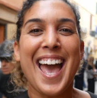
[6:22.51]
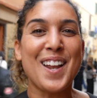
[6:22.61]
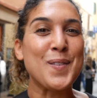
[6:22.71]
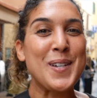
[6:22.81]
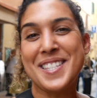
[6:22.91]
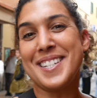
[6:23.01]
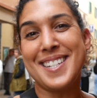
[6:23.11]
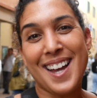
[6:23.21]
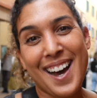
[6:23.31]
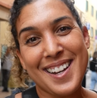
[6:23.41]
And we did
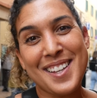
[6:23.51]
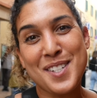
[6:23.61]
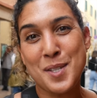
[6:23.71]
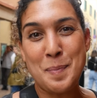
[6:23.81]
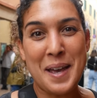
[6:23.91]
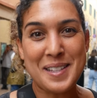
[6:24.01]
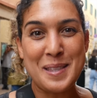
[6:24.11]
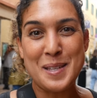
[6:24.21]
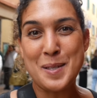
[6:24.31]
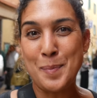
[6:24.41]
not expect
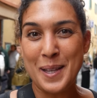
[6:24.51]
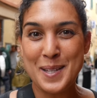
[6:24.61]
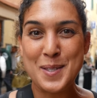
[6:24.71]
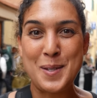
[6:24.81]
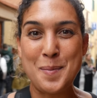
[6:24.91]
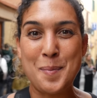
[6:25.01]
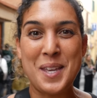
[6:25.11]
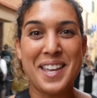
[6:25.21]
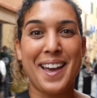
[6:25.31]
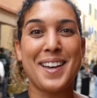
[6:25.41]
this place to
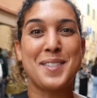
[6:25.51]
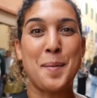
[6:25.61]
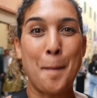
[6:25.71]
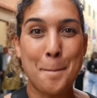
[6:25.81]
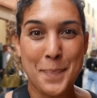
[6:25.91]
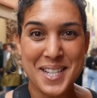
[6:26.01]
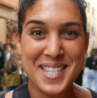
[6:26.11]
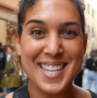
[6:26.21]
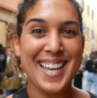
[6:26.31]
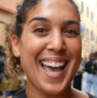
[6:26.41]
be as
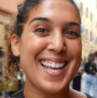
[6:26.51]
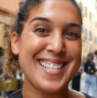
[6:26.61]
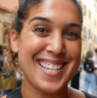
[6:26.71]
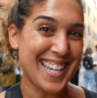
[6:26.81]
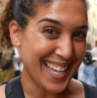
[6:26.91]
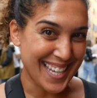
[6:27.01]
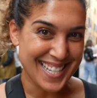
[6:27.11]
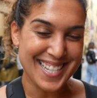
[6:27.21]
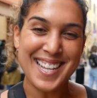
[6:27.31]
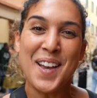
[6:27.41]
busy as it
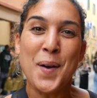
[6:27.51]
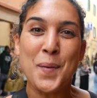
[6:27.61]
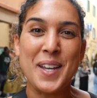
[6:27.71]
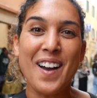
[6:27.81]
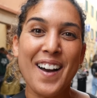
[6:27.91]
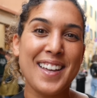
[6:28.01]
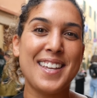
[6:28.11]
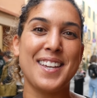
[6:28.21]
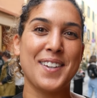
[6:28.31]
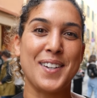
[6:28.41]
is. We got
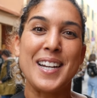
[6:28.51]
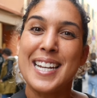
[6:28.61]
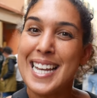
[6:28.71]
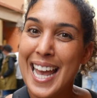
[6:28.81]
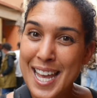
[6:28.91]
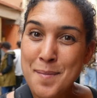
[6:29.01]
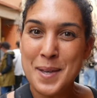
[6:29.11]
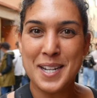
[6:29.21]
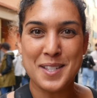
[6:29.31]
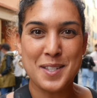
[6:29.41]
here 8
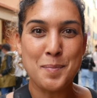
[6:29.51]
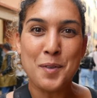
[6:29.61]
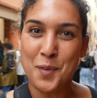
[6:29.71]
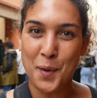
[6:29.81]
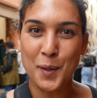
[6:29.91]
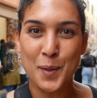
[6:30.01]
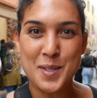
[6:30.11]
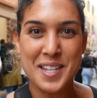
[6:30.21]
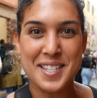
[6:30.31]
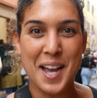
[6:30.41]
minutes before
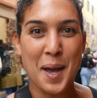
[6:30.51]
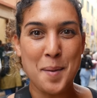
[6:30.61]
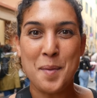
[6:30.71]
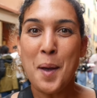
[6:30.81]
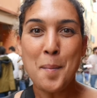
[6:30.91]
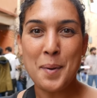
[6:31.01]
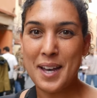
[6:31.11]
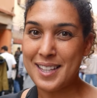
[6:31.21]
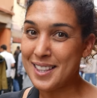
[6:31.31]
closing time, but